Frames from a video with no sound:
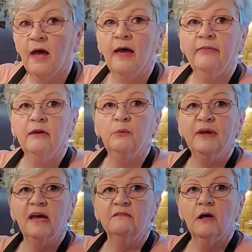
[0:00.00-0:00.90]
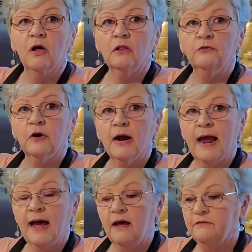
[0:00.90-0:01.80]
and then we have all of our
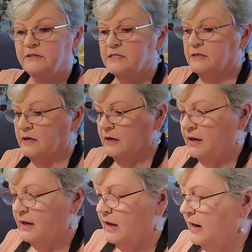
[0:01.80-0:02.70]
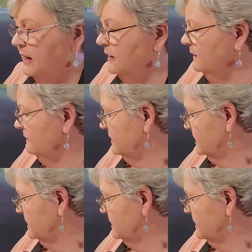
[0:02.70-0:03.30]
halves and